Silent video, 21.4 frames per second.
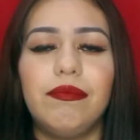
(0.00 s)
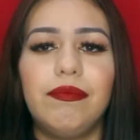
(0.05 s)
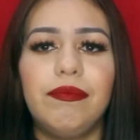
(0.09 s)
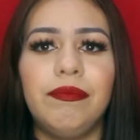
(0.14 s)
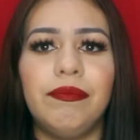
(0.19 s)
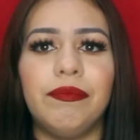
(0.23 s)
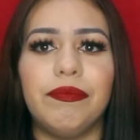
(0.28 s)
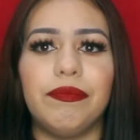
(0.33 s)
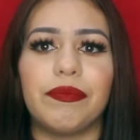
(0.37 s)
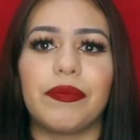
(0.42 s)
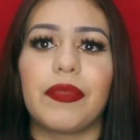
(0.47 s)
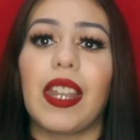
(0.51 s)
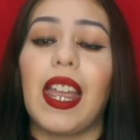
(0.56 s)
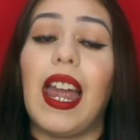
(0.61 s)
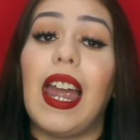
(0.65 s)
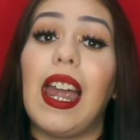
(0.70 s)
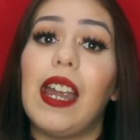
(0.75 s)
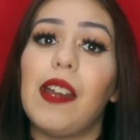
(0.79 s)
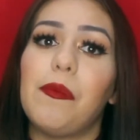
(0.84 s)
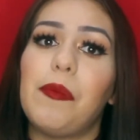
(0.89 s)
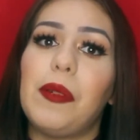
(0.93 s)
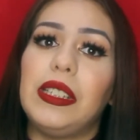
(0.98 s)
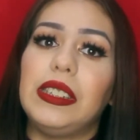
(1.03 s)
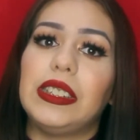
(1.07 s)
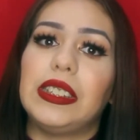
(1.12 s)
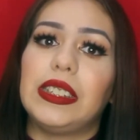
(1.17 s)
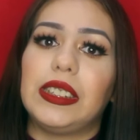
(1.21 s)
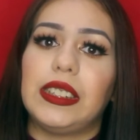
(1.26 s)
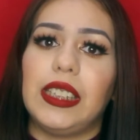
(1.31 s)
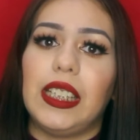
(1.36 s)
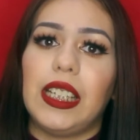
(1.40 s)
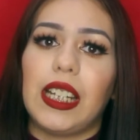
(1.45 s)
I have been
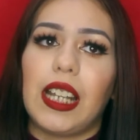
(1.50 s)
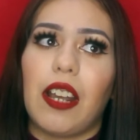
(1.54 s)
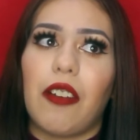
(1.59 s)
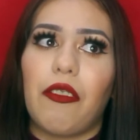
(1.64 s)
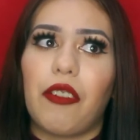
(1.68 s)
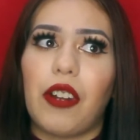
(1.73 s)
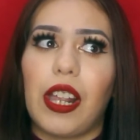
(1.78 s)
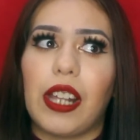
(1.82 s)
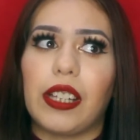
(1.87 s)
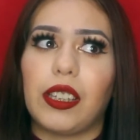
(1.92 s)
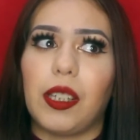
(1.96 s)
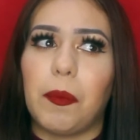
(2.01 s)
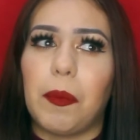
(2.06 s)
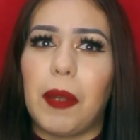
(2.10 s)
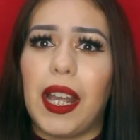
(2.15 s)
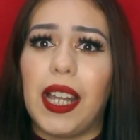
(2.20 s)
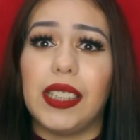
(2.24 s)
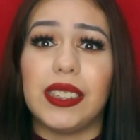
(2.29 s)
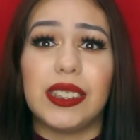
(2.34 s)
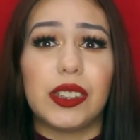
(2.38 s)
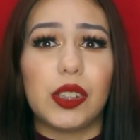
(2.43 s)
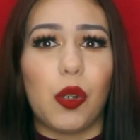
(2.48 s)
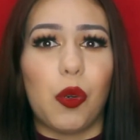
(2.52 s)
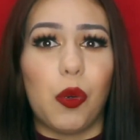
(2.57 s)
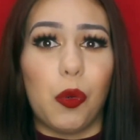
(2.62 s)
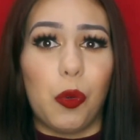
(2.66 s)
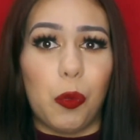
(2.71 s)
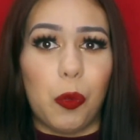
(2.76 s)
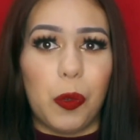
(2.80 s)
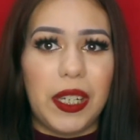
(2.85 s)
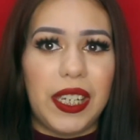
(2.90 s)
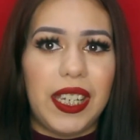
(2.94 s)
sick for like the past
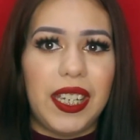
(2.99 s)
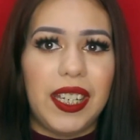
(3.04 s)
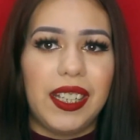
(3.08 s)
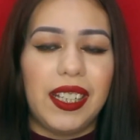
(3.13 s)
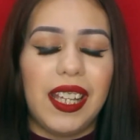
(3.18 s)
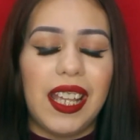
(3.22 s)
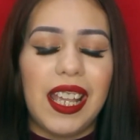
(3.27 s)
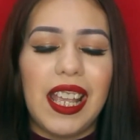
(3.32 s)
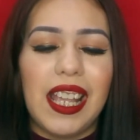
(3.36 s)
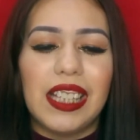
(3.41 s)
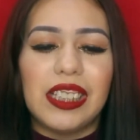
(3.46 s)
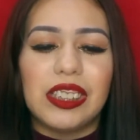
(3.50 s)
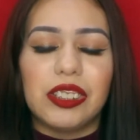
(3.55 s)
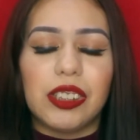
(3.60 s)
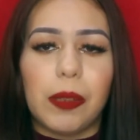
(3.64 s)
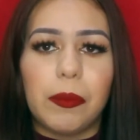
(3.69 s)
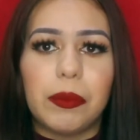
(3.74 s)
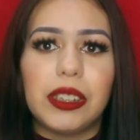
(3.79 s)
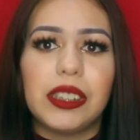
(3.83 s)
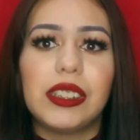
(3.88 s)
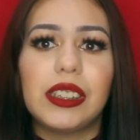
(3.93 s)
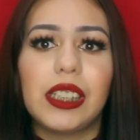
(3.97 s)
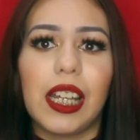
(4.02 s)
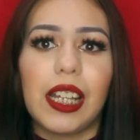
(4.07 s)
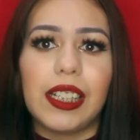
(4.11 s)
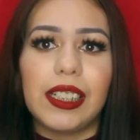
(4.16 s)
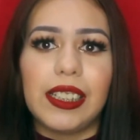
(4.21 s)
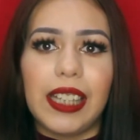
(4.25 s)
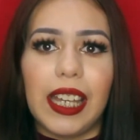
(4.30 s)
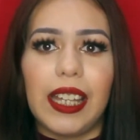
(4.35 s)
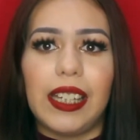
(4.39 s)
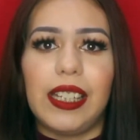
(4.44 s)
week, so I'm
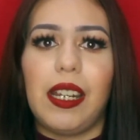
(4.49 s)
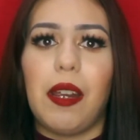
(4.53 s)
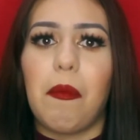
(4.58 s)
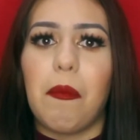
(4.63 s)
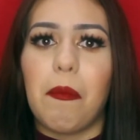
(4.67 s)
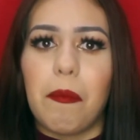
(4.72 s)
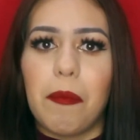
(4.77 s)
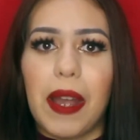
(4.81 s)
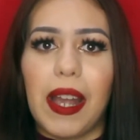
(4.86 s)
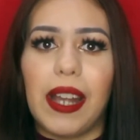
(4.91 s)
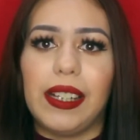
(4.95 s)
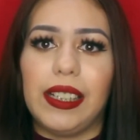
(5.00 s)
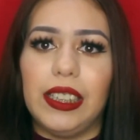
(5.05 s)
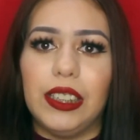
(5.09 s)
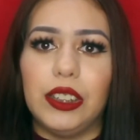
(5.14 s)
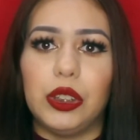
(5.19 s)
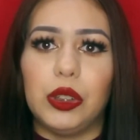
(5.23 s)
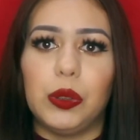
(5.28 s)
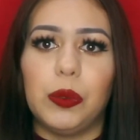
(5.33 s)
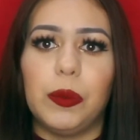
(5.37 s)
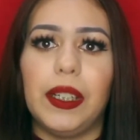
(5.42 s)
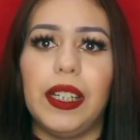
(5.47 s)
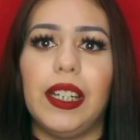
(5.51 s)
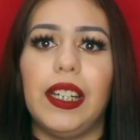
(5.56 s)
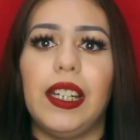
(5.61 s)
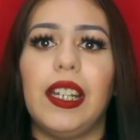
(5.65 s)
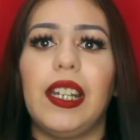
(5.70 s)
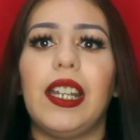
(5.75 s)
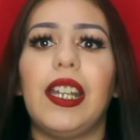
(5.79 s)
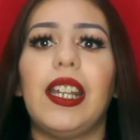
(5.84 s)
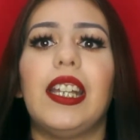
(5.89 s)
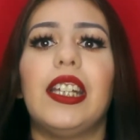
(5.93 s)
just getting back into it.
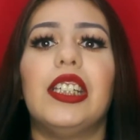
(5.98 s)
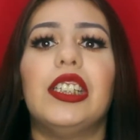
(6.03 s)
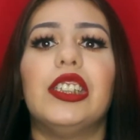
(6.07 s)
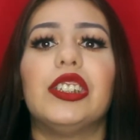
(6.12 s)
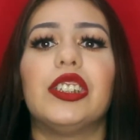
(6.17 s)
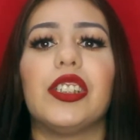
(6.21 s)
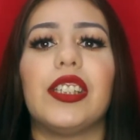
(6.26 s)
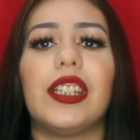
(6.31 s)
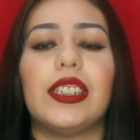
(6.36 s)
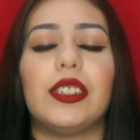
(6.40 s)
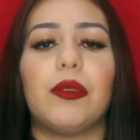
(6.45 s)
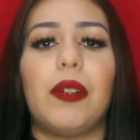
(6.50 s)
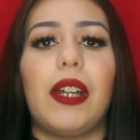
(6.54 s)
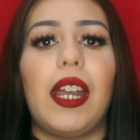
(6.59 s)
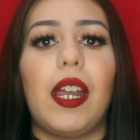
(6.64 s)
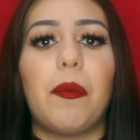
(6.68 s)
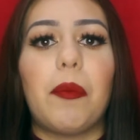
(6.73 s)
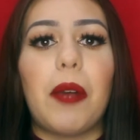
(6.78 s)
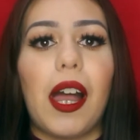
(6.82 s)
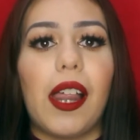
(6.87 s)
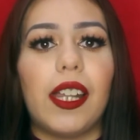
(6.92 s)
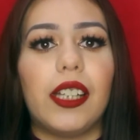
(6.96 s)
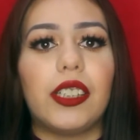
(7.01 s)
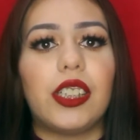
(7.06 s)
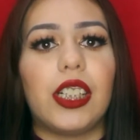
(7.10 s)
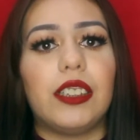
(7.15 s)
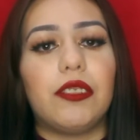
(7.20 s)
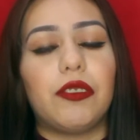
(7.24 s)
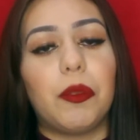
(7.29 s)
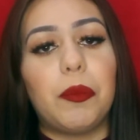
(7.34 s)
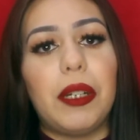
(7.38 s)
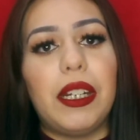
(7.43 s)
So that's why I
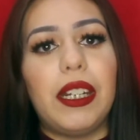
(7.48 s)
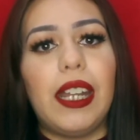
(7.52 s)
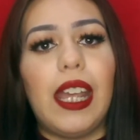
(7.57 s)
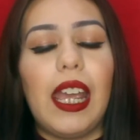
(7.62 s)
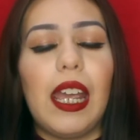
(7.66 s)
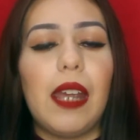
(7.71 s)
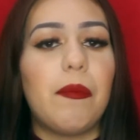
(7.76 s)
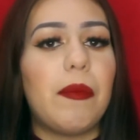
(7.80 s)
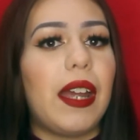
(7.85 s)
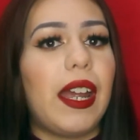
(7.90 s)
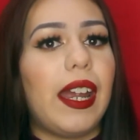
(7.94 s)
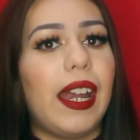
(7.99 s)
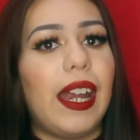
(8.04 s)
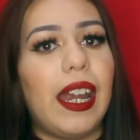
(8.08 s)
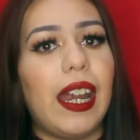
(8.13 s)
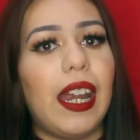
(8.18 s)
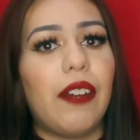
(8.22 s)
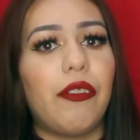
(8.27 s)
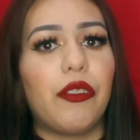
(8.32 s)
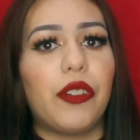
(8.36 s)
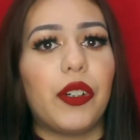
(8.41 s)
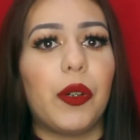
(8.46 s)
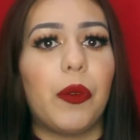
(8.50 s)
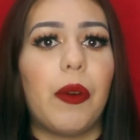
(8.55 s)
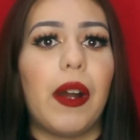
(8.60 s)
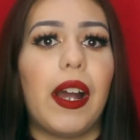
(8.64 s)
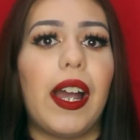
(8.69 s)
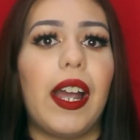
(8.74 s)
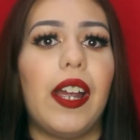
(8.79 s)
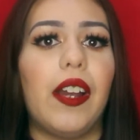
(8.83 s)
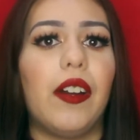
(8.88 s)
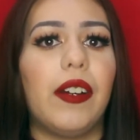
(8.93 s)
apologize for being MIA for a
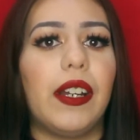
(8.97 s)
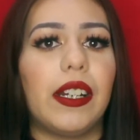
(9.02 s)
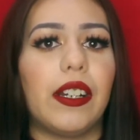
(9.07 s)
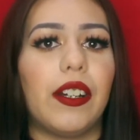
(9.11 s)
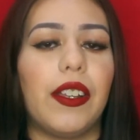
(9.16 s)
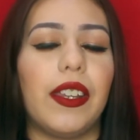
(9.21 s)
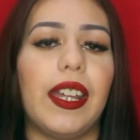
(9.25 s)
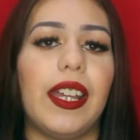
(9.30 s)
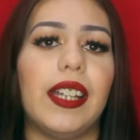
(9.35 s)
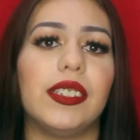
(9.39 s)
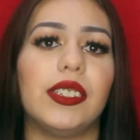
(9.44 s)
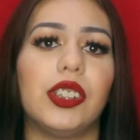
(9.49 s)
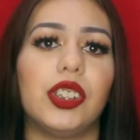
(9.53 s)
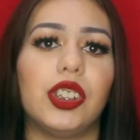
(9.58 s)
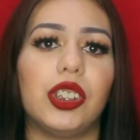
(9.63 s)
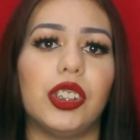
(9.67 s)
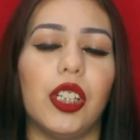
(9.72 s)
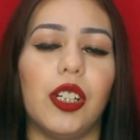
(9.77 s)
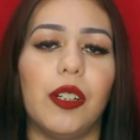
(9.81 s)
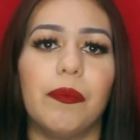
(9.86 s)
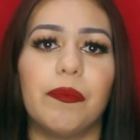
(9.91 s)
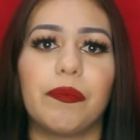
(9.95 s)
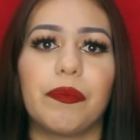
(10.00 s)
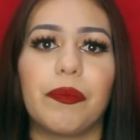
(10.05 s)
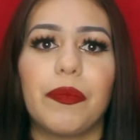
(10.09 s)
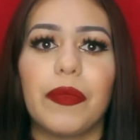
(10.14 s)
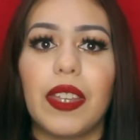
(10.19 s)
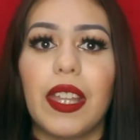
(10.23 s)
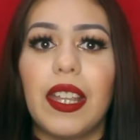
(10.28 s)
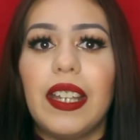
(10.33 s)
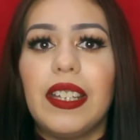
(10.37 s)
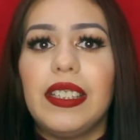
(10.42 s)
while and all that. So
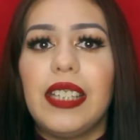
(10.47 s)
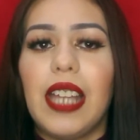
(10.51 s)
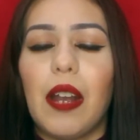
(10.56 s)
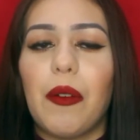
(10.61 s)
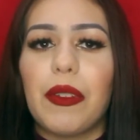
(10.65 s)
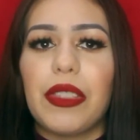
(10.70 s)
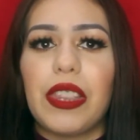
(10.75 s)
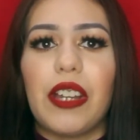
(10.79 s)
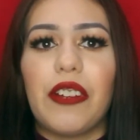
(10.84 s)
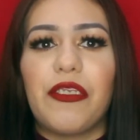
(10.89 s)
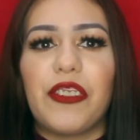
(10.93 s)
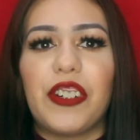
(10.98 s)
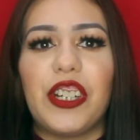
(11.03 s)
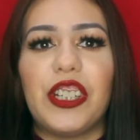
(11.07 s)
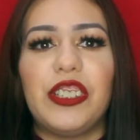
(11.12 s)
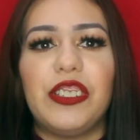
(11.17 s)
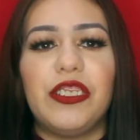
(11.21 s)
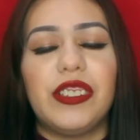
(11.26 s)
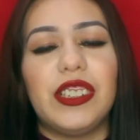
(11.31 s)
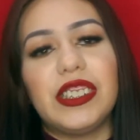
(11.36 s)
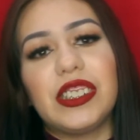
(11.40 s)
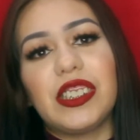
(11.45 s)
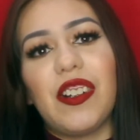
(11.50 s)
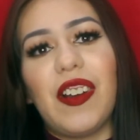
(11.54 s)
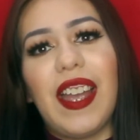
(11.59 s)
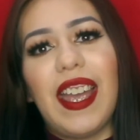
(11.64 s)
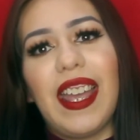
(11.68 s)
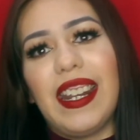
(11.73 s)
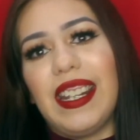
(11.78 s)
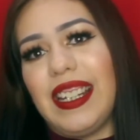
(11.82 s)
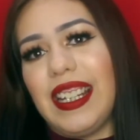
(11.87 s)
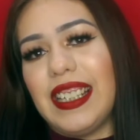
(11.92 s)
yeah, without further ado, let's go
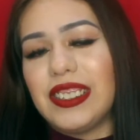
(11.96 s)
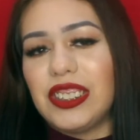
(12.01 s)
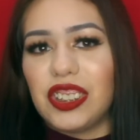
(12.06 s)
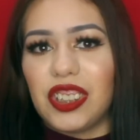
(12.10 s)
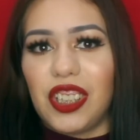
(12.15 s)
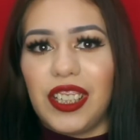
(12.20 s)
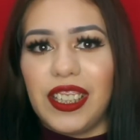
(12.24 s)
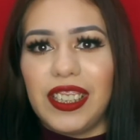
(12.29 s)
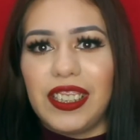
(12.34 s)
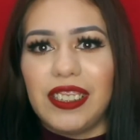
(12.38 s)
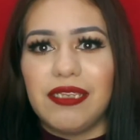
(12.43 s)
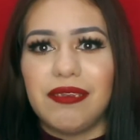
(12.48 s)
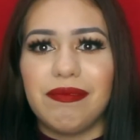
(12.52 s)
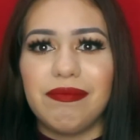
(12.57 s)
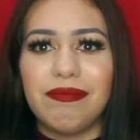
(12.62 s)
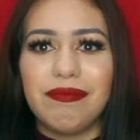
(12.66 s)
ahead and get started.